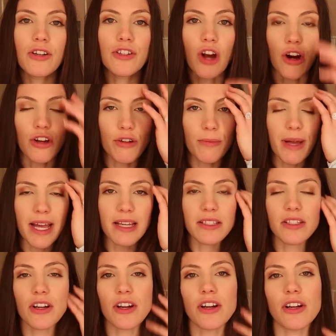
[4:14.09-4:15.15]
Charcoal
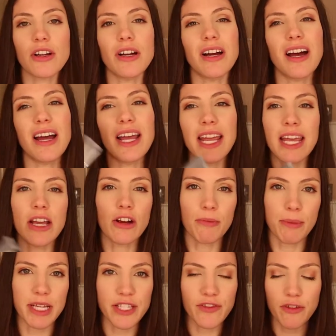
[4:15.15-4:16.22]
masks are a hit or
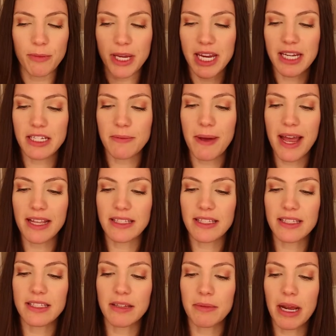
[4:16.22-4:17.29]
miss for me. It depends
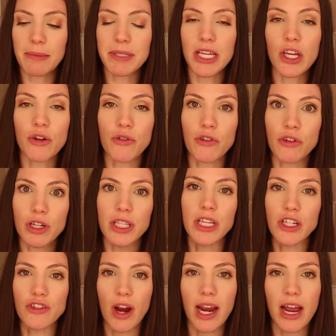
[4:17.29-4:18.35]
because sometimes it can
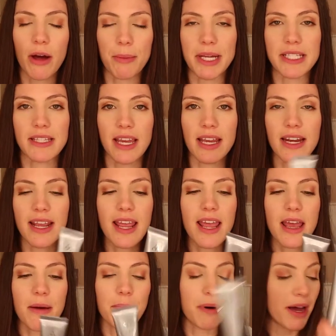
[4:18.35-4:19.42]
really dry out my skin,
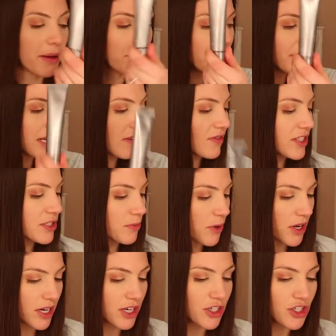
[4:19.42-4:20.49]
but I'm going to give this
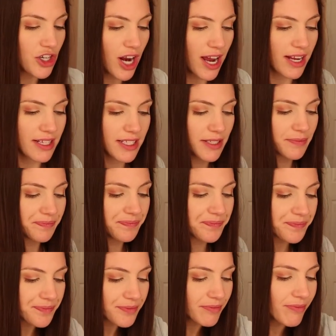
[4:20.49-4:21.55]
one a shot.
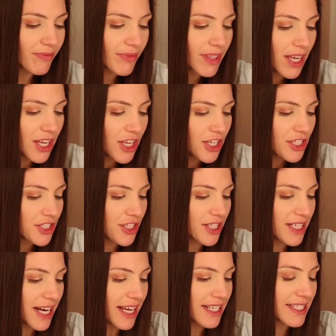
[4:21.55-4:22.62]
So
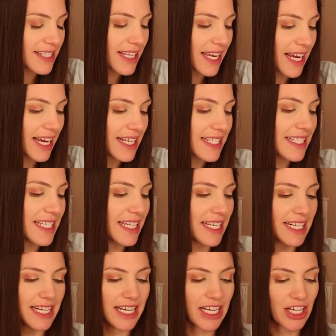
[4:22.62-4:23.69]
the next thing I see
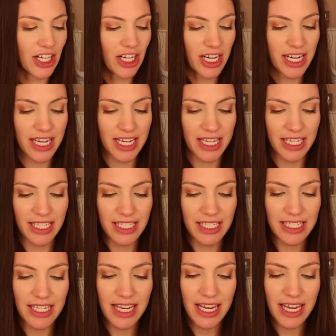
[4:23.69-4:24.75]
in here
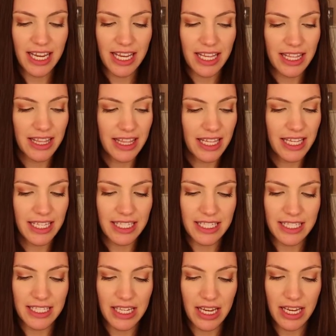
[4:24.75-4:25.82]
is
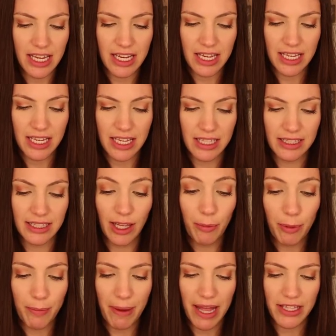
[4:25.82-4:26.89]
this
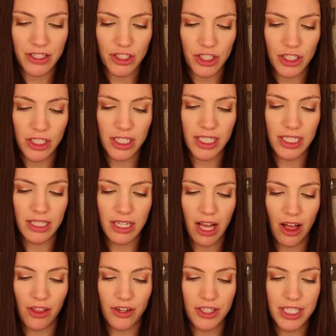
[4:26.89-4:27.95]
lip pencil in the
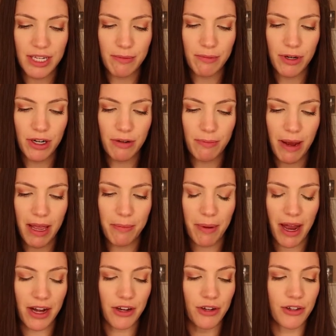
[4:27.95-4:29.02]
color Timber by
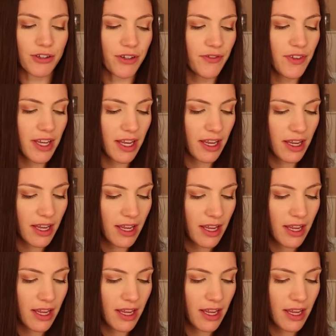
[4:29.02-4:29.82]
Bodyography.